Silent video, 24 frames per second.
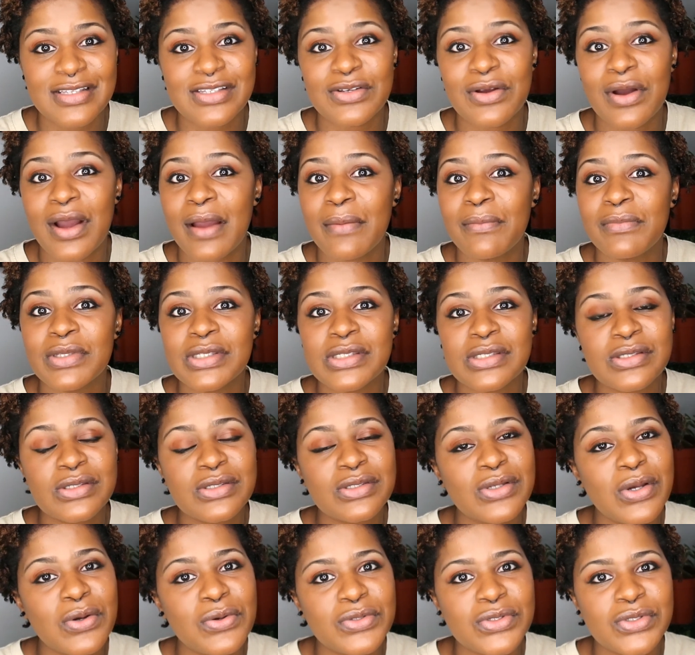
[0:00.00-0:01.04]
So I'm
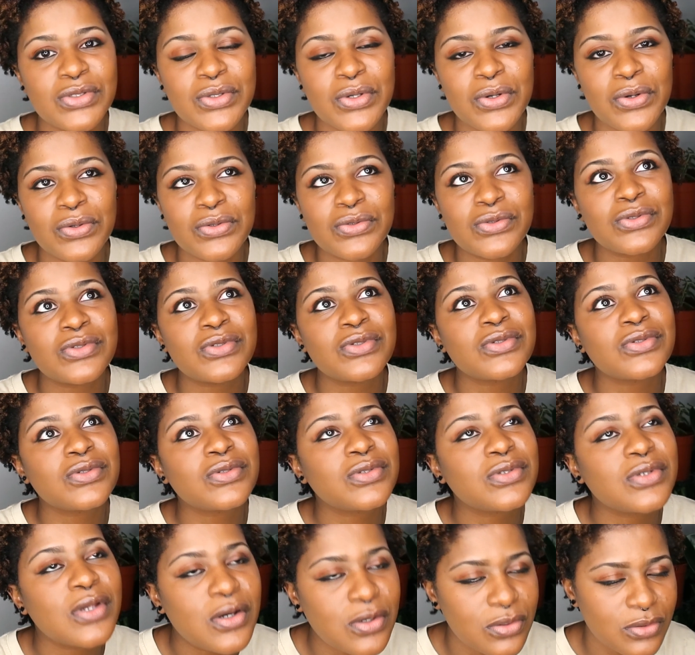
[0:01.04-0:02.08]

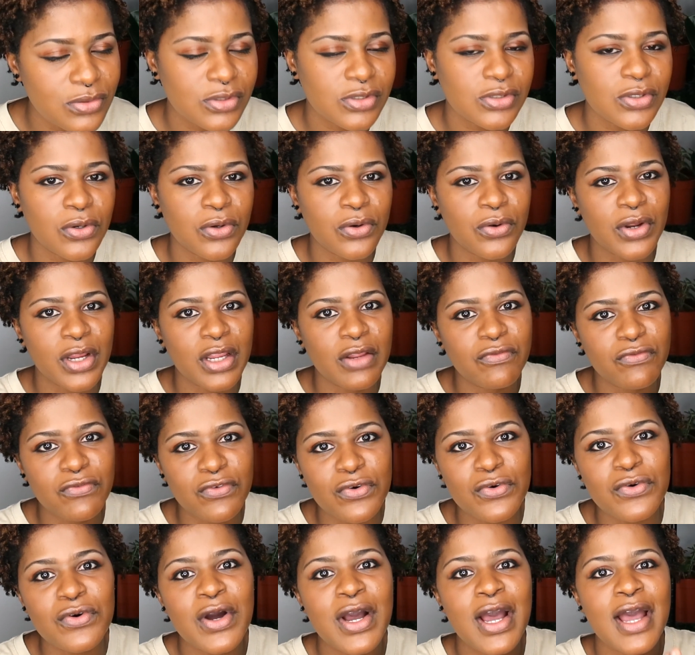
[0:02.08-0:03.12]
so
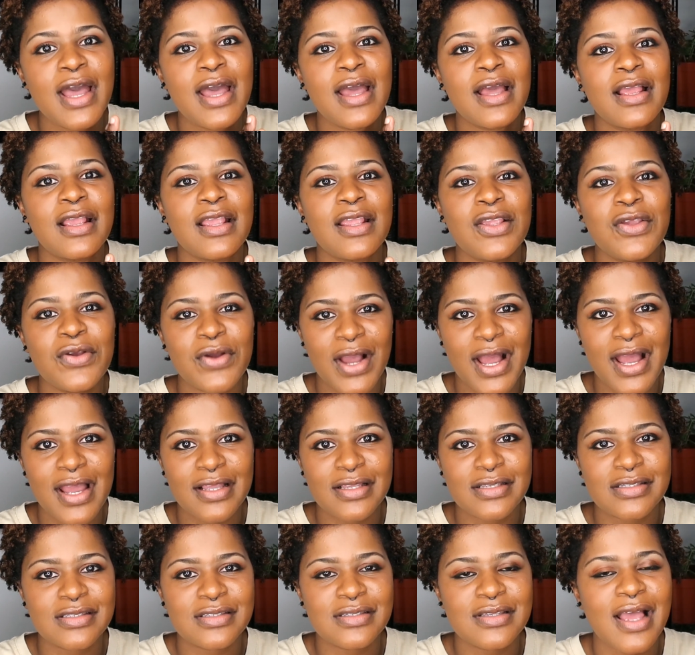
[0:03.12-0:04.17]
grateful. You
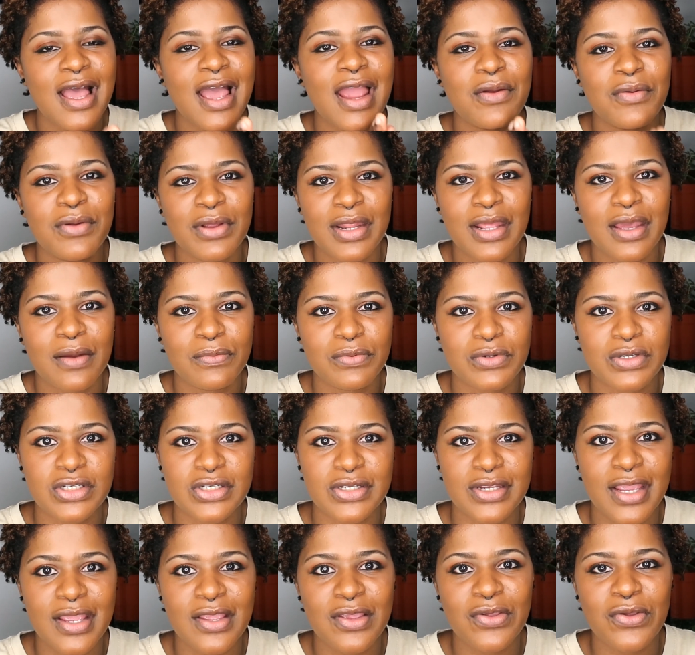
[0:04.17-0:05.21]
guys, I really
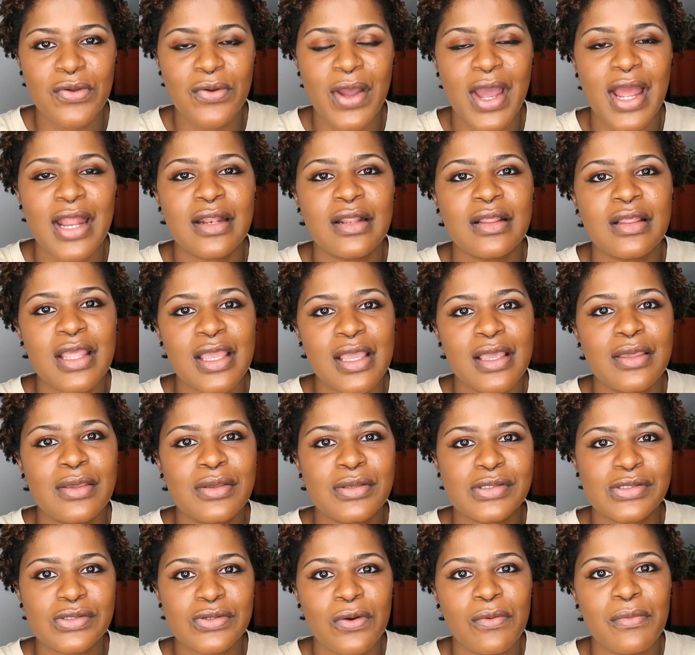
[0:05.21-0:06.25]
appreciate you, and thank
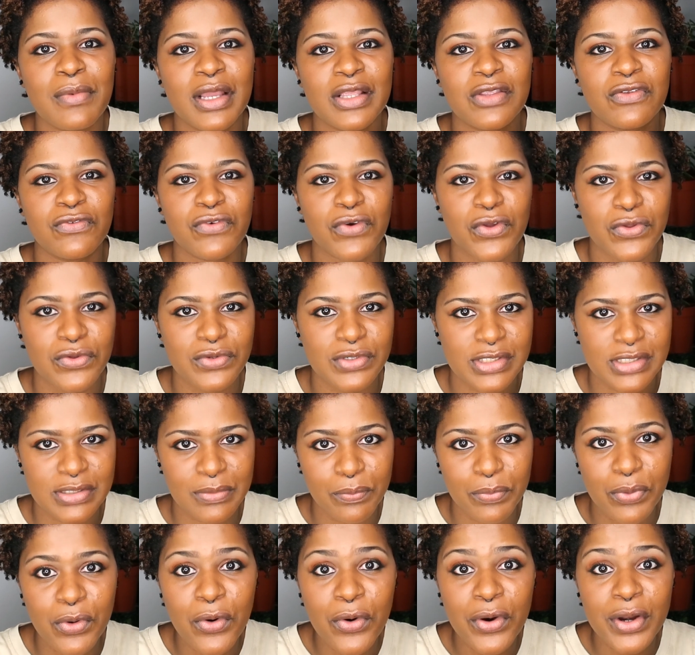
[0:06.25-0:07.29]
you so much for your
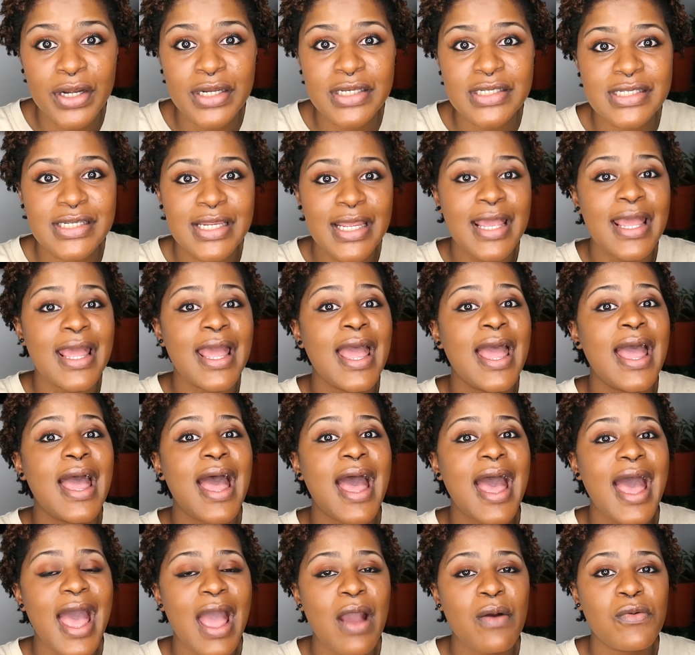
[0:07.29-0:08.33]
support.
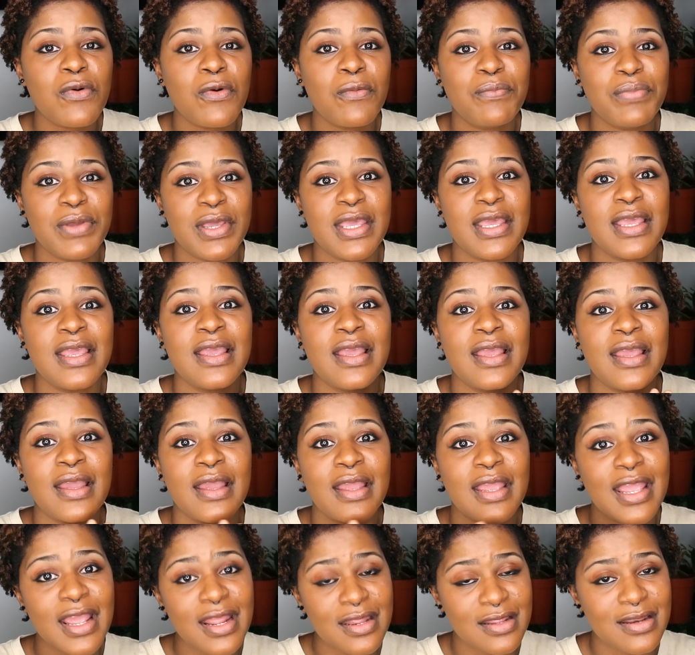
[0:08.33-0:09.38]
I will be
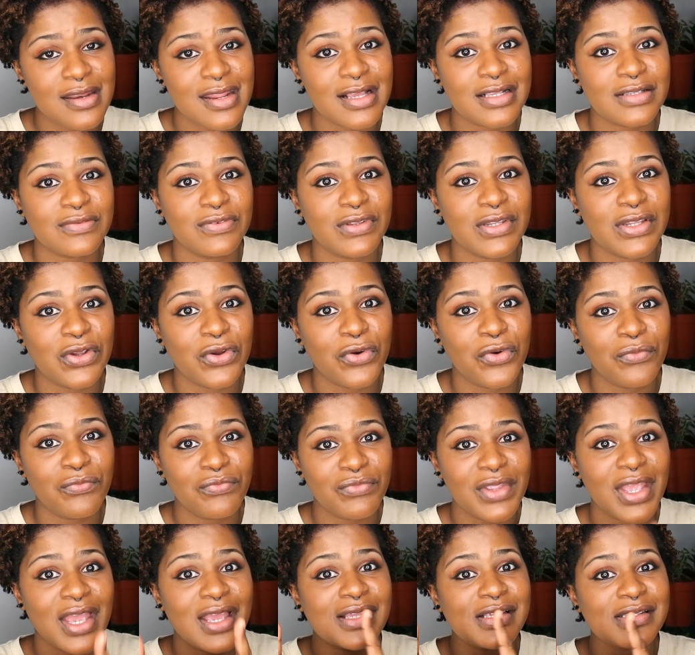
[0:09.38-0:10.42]
in the next video.
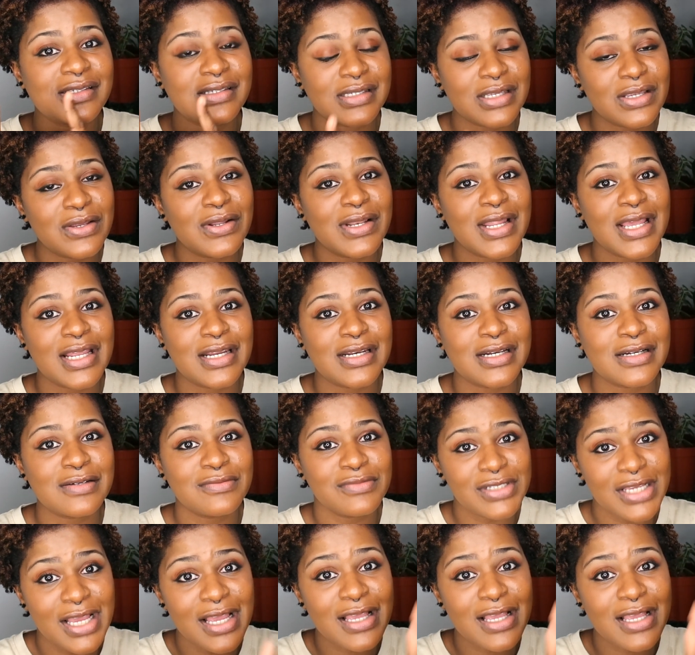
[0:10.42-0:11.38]
See you later.